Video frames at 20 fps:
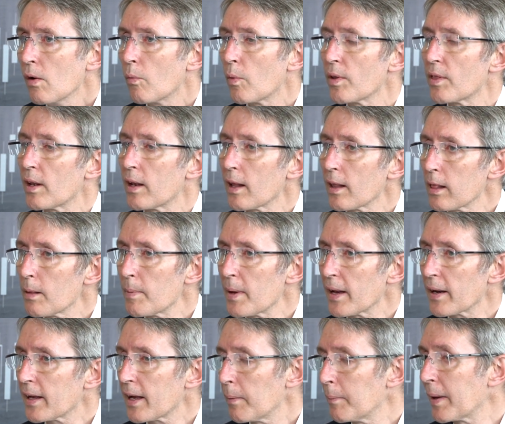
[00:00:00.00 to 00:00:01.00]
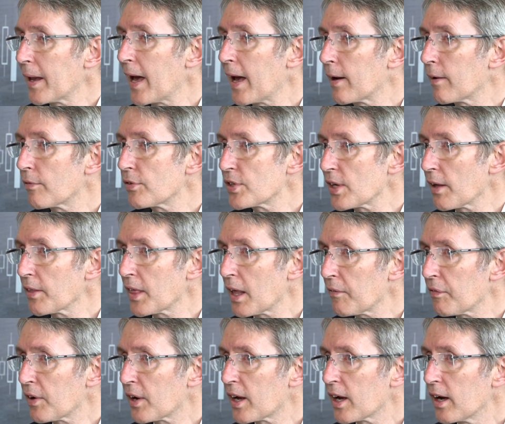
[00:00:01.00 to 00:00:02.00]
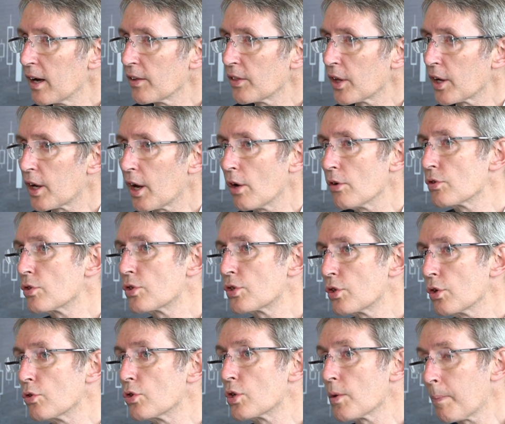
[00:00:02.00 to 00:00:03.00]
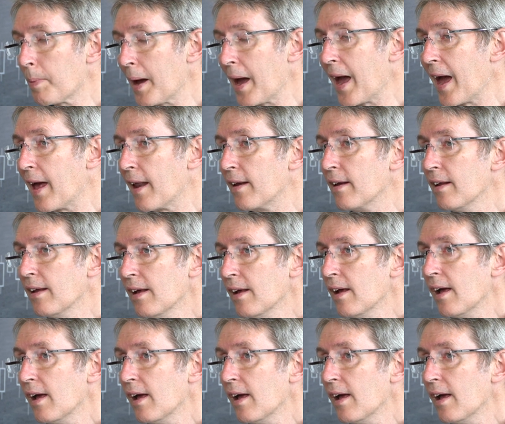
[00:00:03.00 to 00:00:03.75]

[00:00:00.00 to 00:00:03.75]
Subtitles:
with a little bit coming out of South Africa that goes to Japan